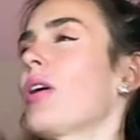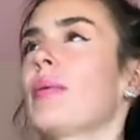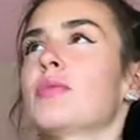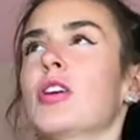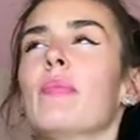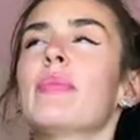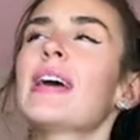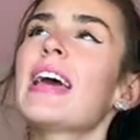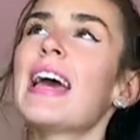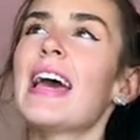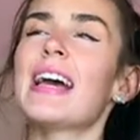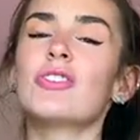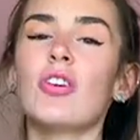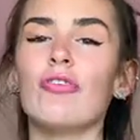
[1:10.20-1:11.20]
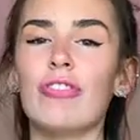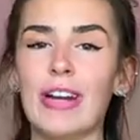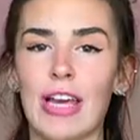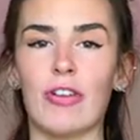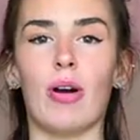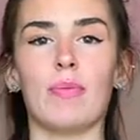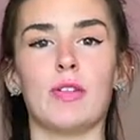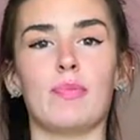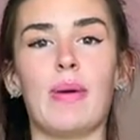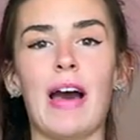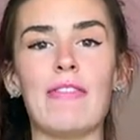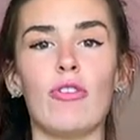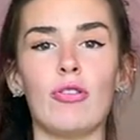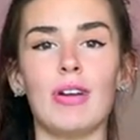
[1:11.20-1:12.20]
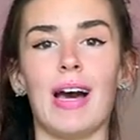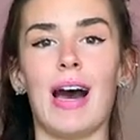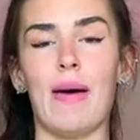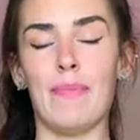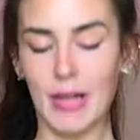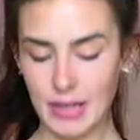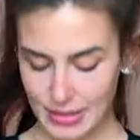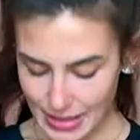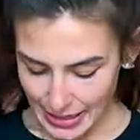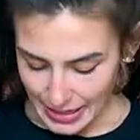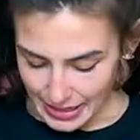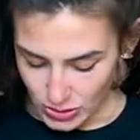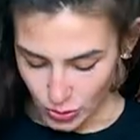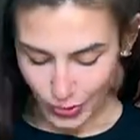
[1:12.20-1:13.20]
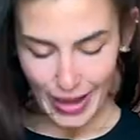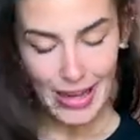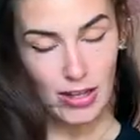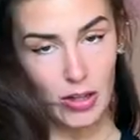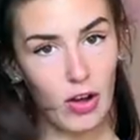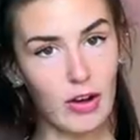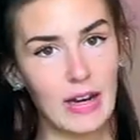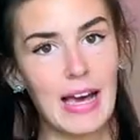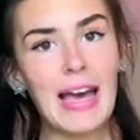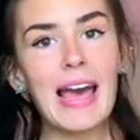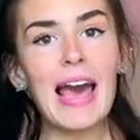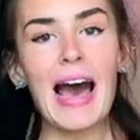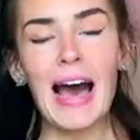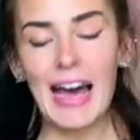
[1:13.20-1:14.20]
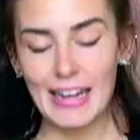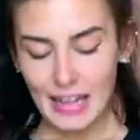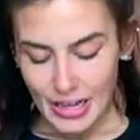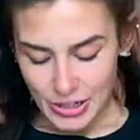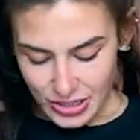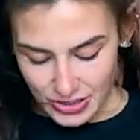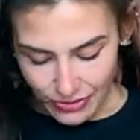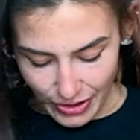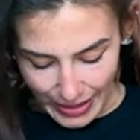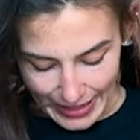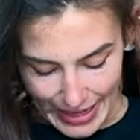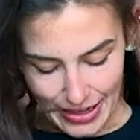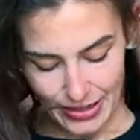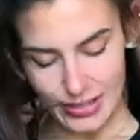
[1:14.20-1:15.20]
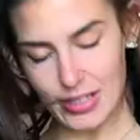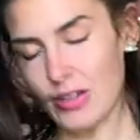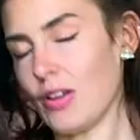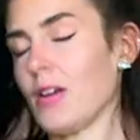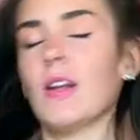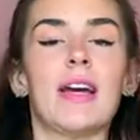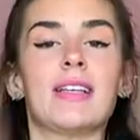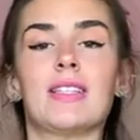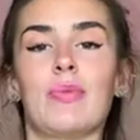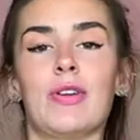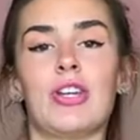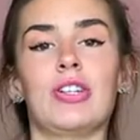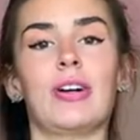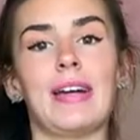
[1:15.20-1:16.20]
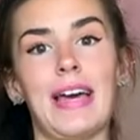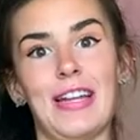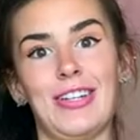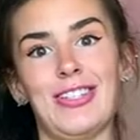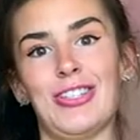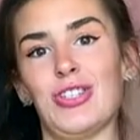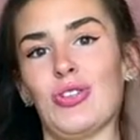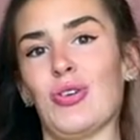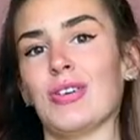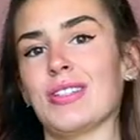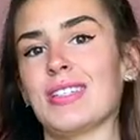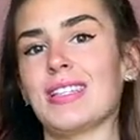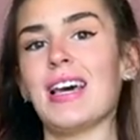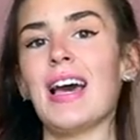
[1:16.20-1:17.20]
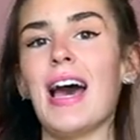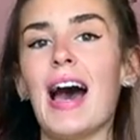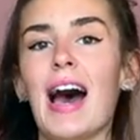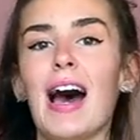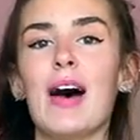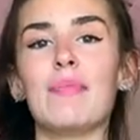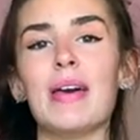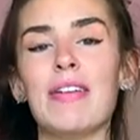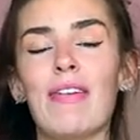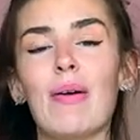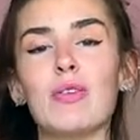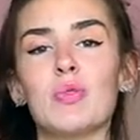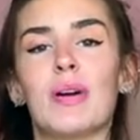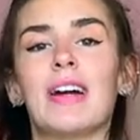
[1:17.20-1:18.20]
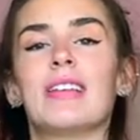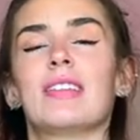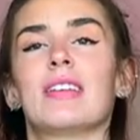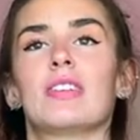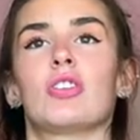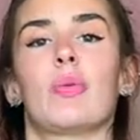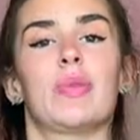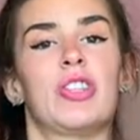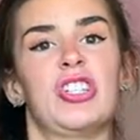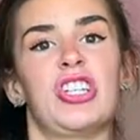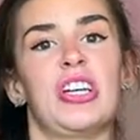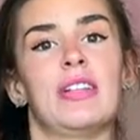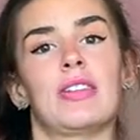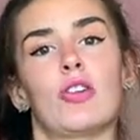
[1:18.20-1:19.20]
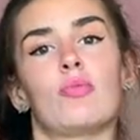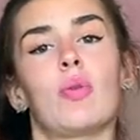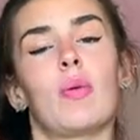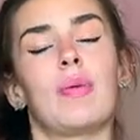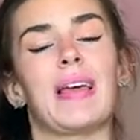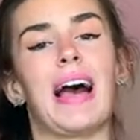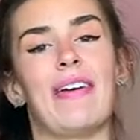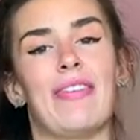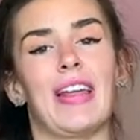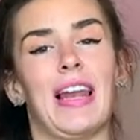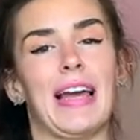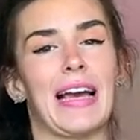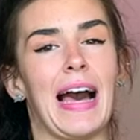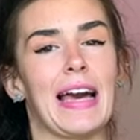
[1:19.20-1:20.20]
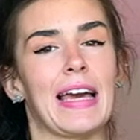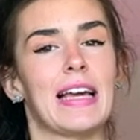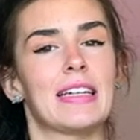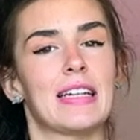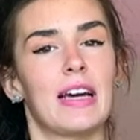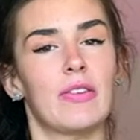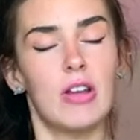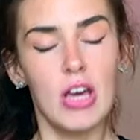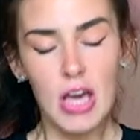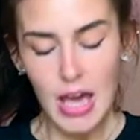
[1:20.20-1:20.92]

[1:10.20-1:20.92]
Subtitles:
top. It's not really a crop top, but I rolled it up because it is quite long and I just feel like it looks a lot nicer when you tuck it into the shorts. But if I was wearing this top with jeans, I'd probably have it like hanging down.